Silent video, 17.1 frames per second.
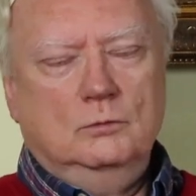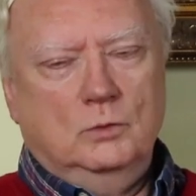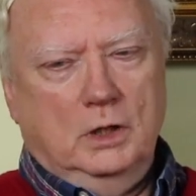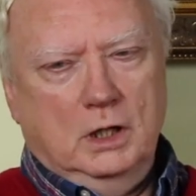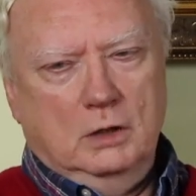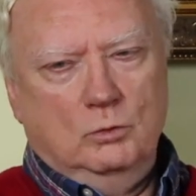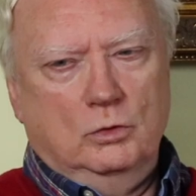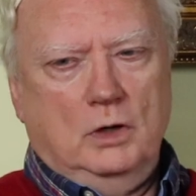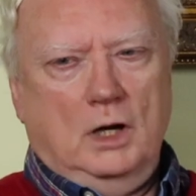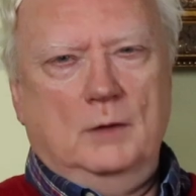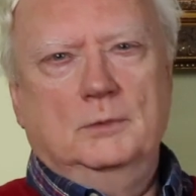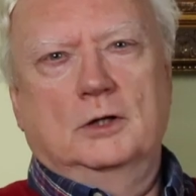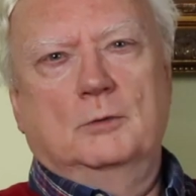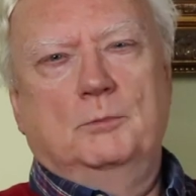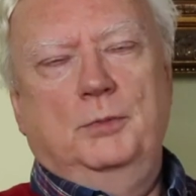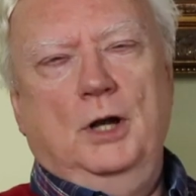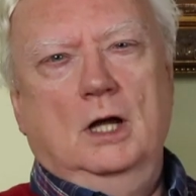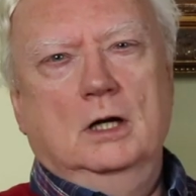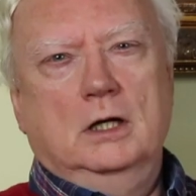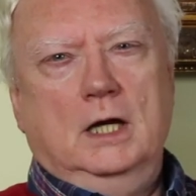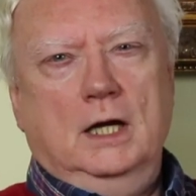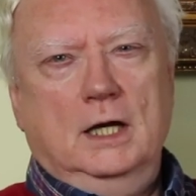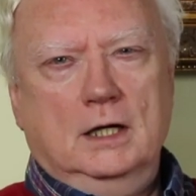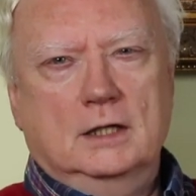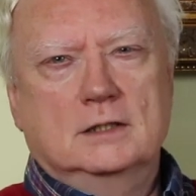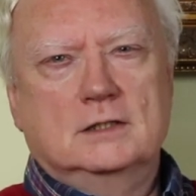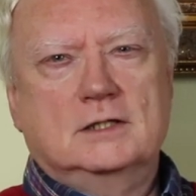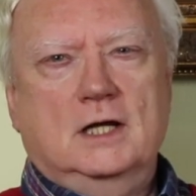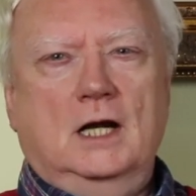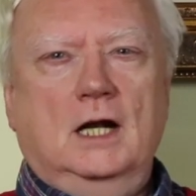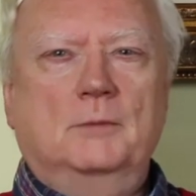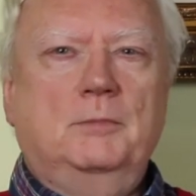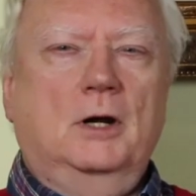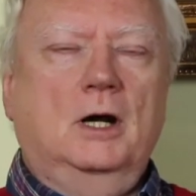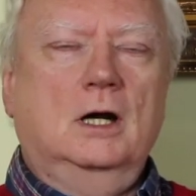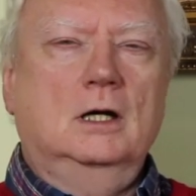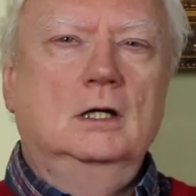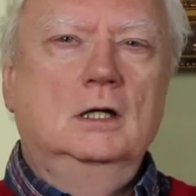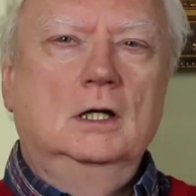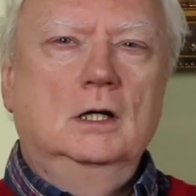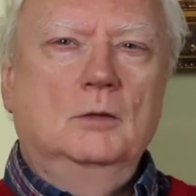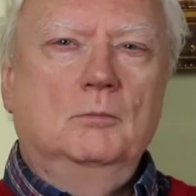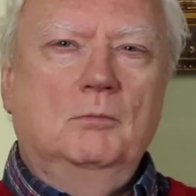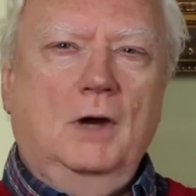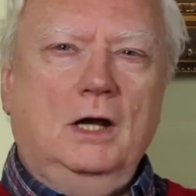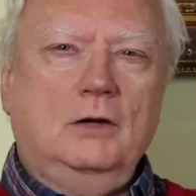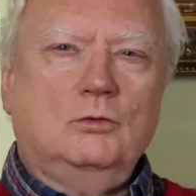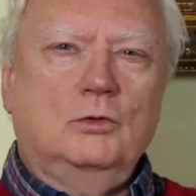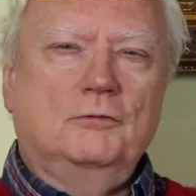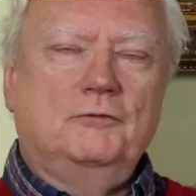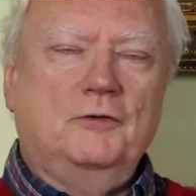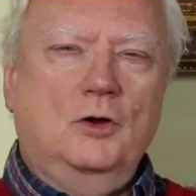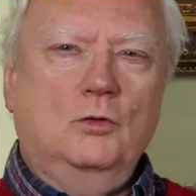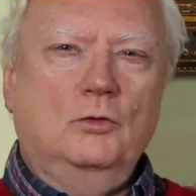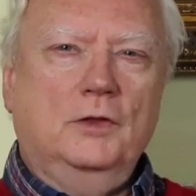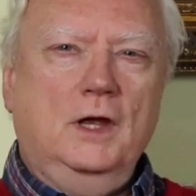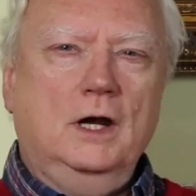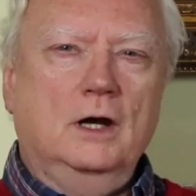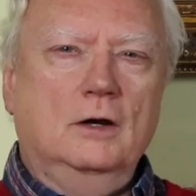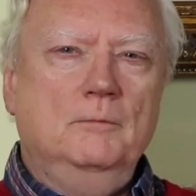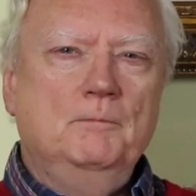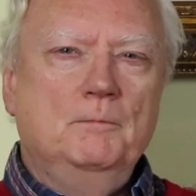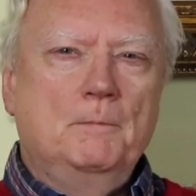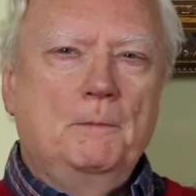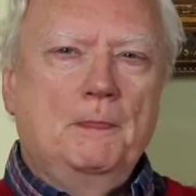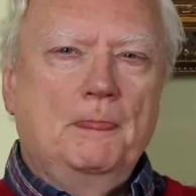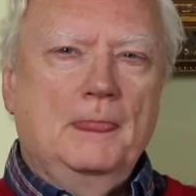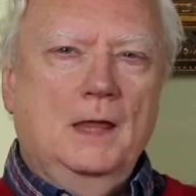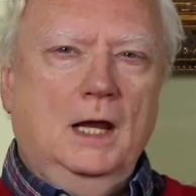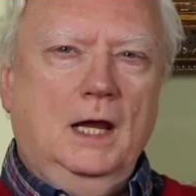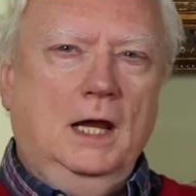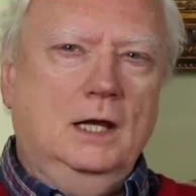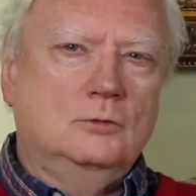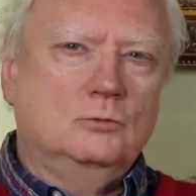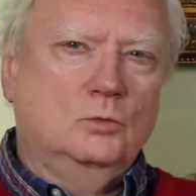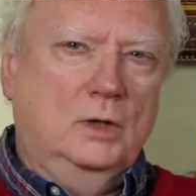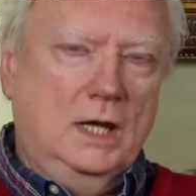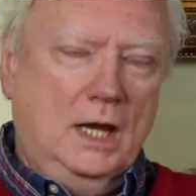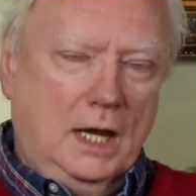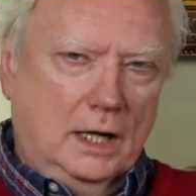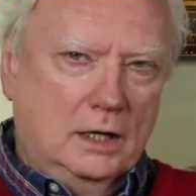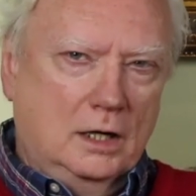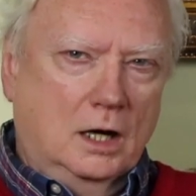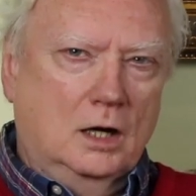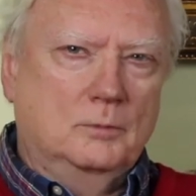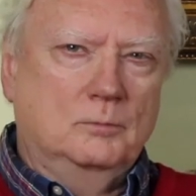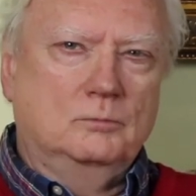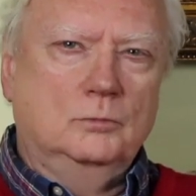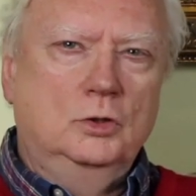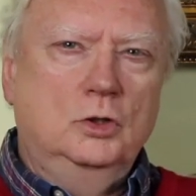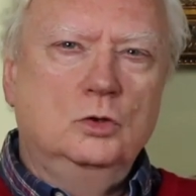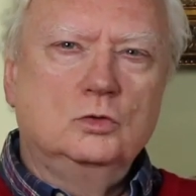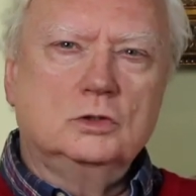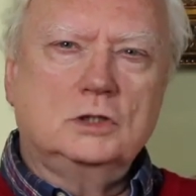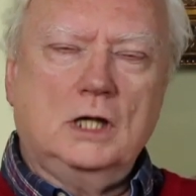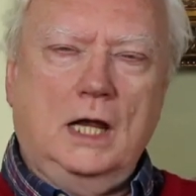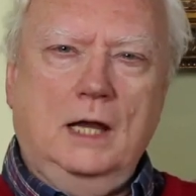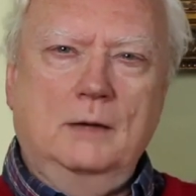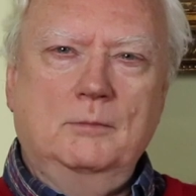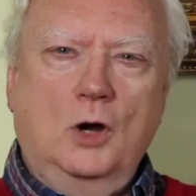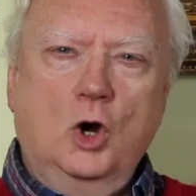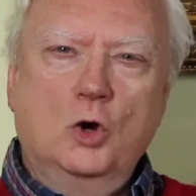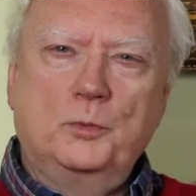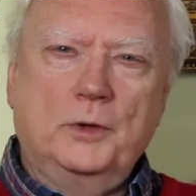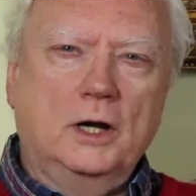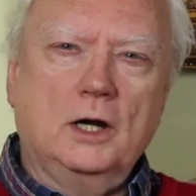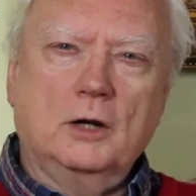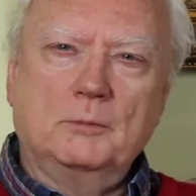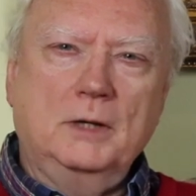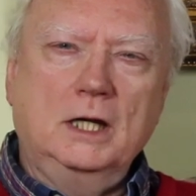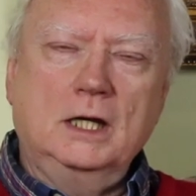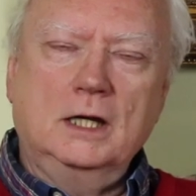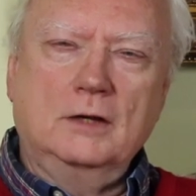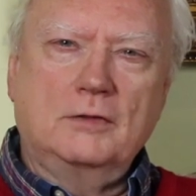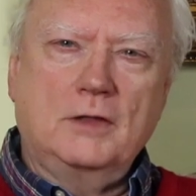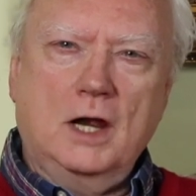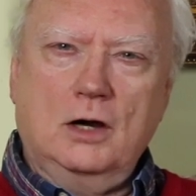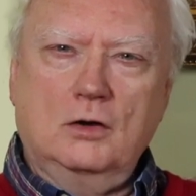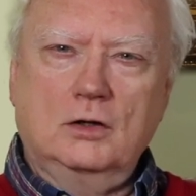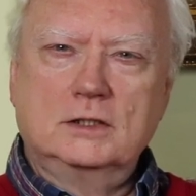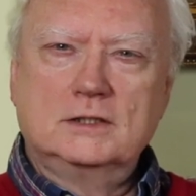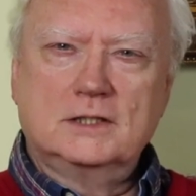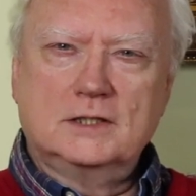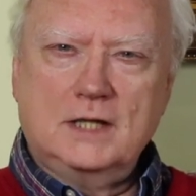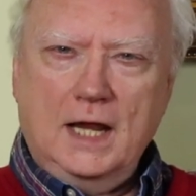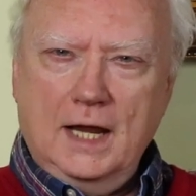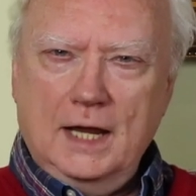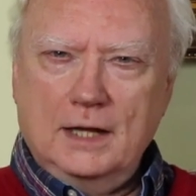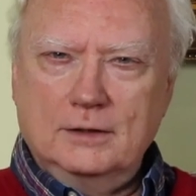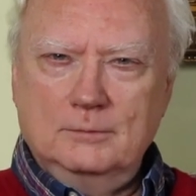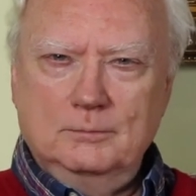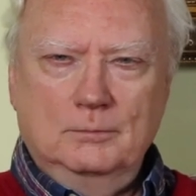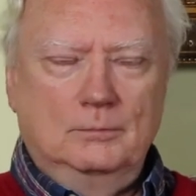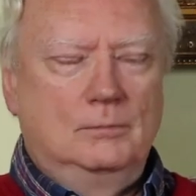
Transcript: We were able to plug in and set up our microphone there, and we had our noontime open-air meeting there instead.